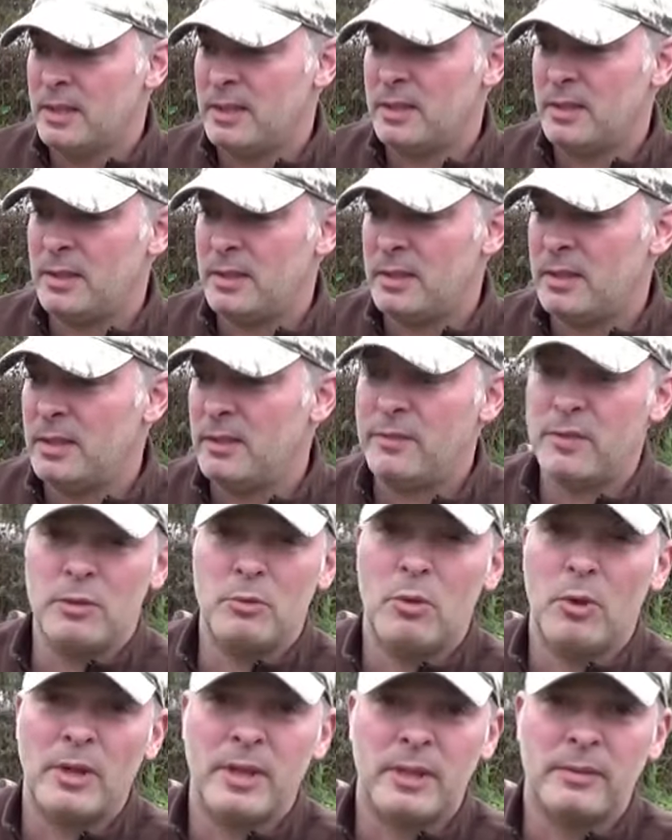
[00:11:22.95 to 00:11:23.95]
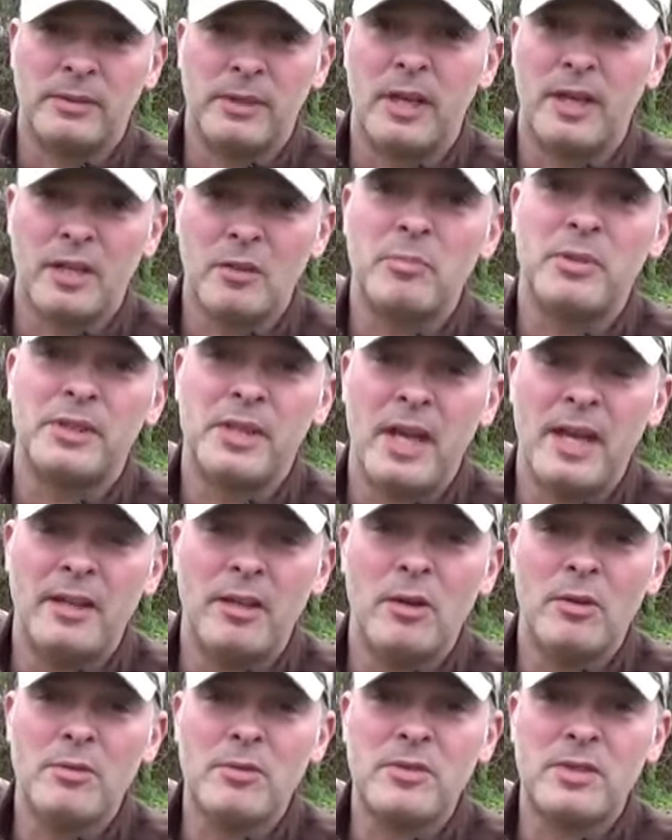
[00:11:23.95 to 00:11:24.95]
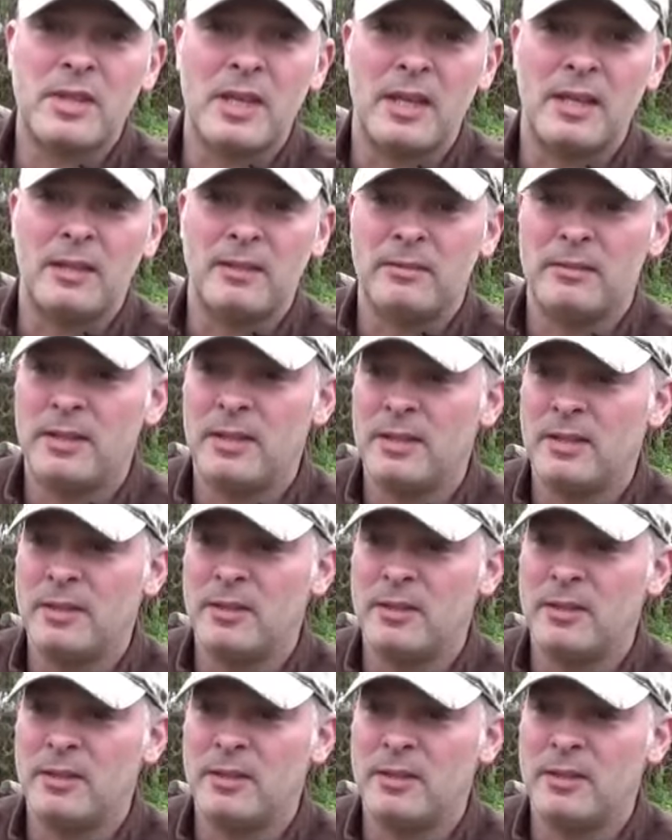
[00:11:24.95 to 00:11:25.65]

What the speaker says: If you want a ton of potatoes and